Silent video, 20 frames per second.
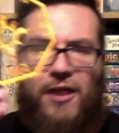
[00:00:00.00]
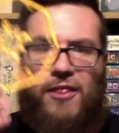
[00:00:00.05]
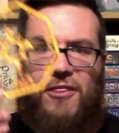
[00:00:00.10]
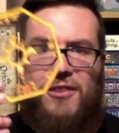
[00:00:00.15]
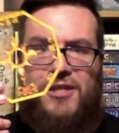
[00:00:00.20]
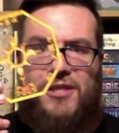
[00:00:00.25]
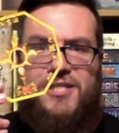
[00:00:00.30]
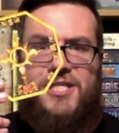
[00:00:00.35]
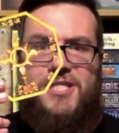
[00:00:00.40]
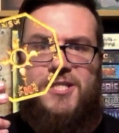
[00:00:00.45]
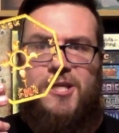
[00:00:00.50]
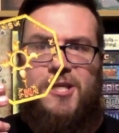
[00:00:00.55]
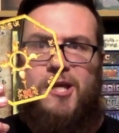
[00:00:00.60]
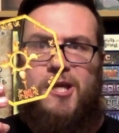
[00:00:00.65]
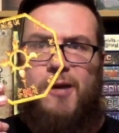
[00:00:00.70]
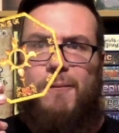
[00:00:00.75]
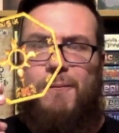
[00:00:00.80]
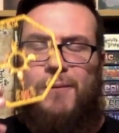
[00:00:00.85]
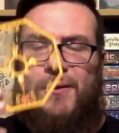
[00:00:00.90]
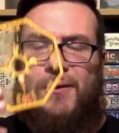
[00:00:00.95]
this is a
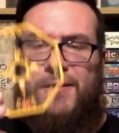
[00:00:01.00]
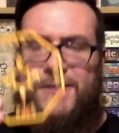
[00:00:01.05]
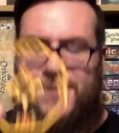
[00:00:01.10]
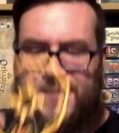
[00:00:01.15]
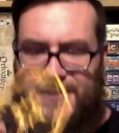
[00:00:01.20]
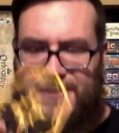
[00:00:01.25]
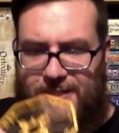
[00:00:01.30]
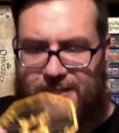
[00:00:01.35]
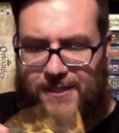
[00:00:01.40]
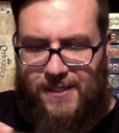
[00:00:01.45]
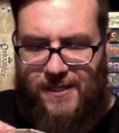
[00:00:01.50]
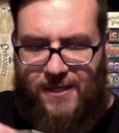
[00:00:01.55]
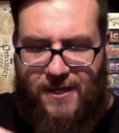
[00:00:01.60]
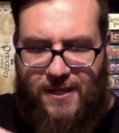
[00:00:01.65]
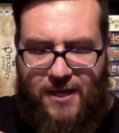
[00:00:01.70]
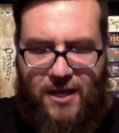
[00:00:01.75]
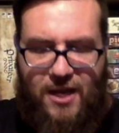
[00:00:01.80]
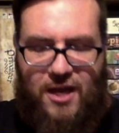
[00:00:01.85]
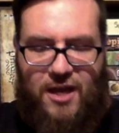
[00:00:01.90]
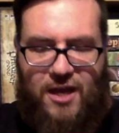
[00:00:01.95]
compass.
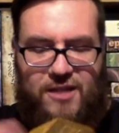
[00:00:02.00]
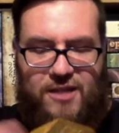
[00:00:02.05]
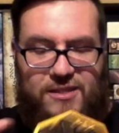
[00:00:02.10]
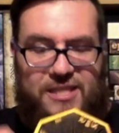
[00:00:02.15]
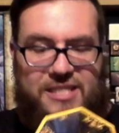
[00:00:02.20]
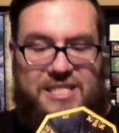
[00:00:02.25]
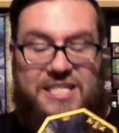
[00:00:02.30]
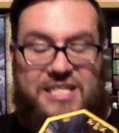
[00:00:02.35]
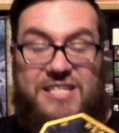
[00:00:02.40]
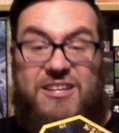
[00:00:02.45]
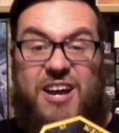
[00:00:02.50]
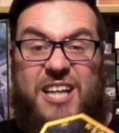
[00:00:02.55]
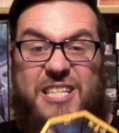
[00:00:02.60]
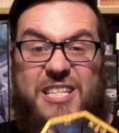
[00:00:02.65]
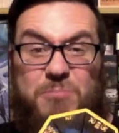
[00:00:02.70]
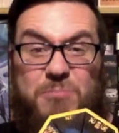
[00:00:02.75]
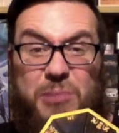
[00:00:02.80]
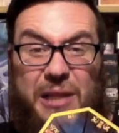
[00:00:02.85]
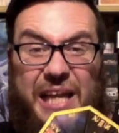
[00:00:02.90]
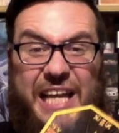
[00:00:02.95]
This is nice
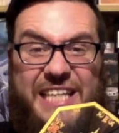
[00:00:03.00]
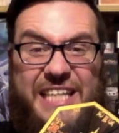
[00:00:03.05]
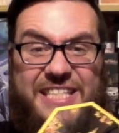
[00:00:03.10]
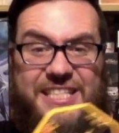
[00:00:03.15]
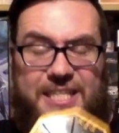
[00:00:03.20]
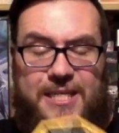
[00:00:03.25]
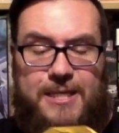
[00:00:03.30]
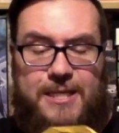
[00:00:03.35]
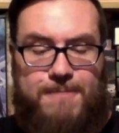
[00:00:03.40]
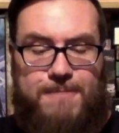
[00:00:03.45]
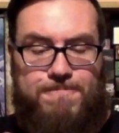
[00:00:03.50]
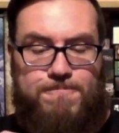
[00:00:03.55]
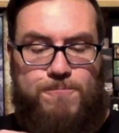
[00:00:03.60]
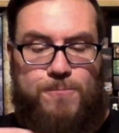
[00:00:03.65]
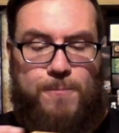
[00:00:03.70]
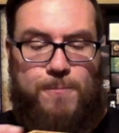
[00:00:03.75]
plastic